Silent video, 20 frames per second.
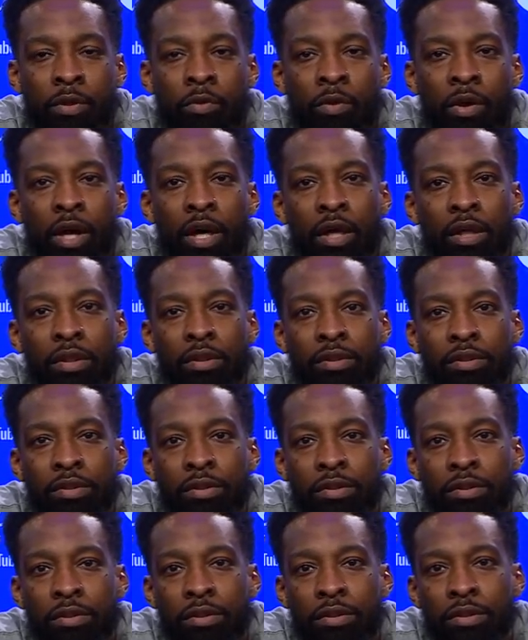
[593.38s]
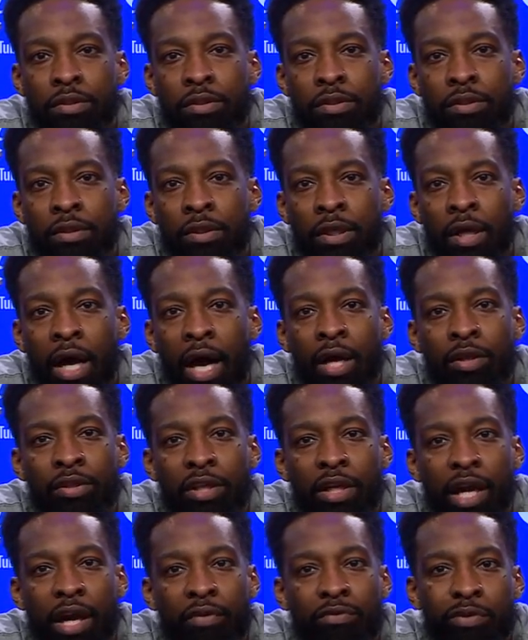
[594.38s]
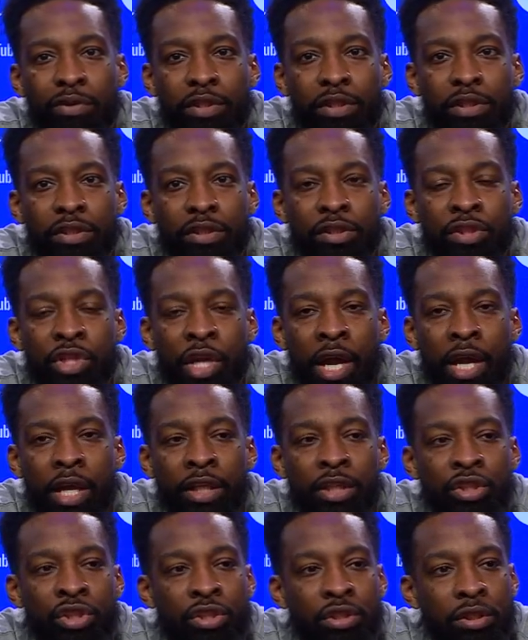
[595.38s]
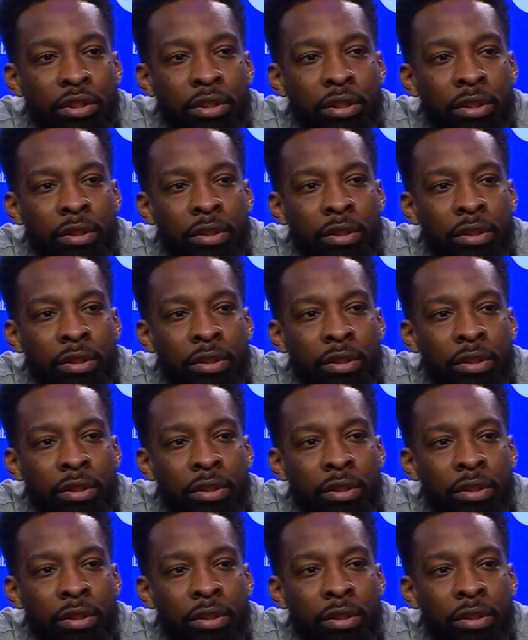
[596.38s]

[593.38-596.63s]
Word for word: Well, I don't think I've really changed